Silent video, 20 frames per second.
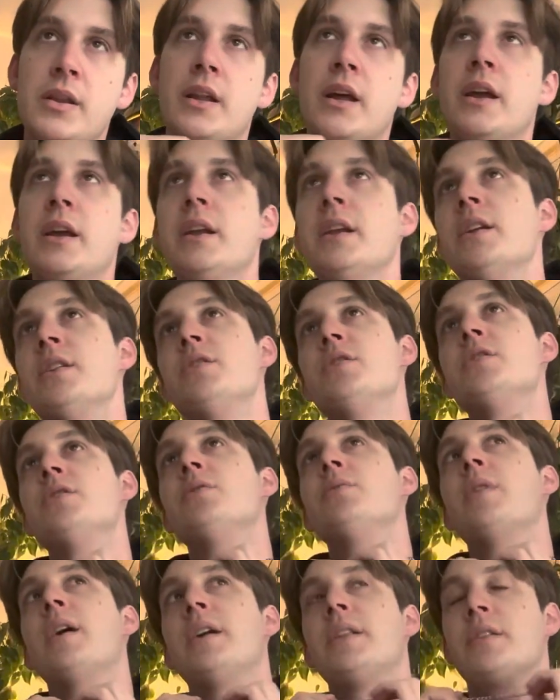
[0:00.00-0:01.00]
that he didn't do
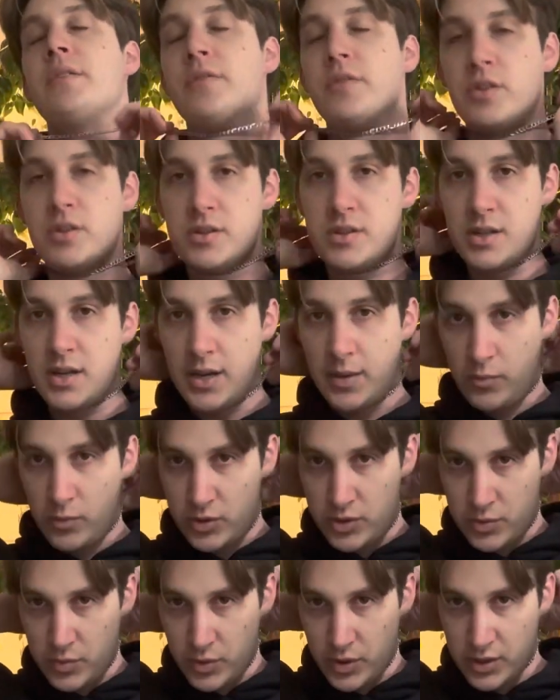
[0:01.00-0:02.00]
right the first time,
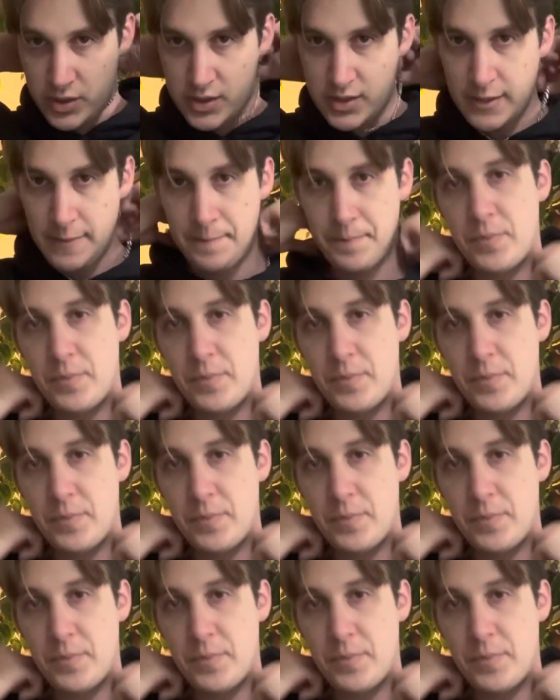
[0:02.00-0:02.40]
which was